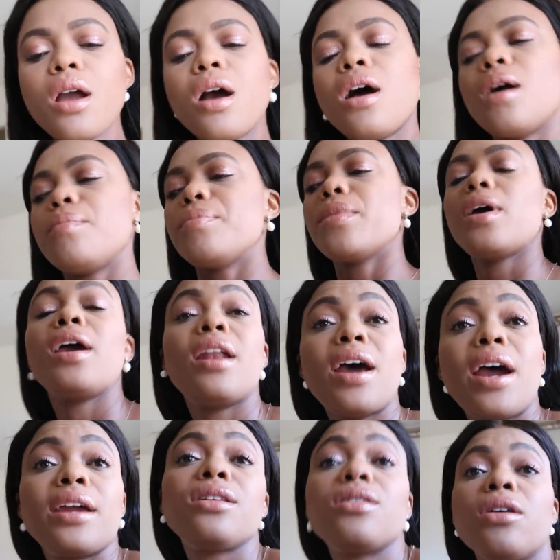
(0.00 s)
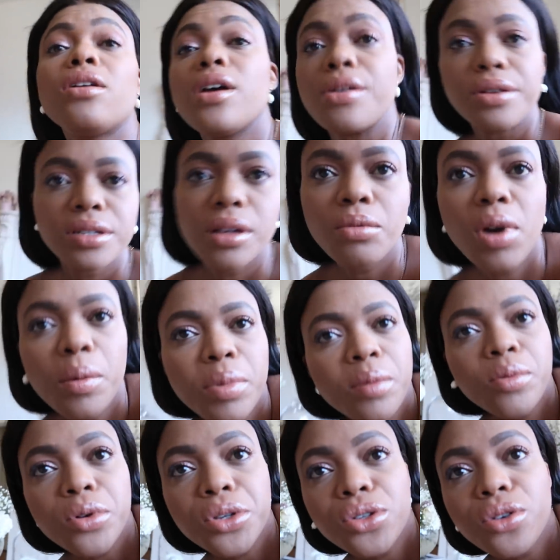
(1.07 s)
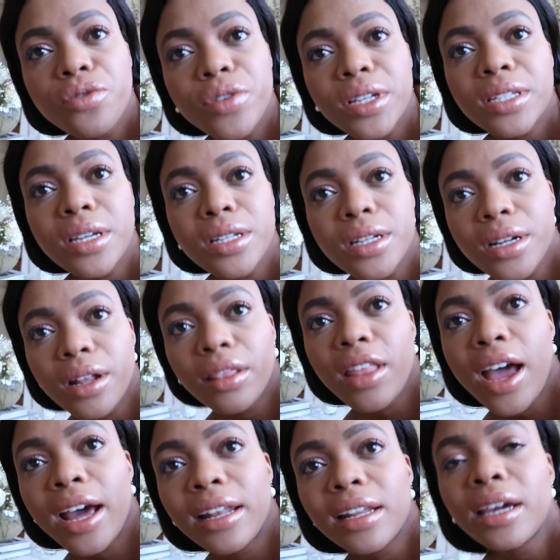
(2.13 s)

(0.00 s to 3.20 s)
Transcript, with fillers: And I don't understand why people are so fixated on that.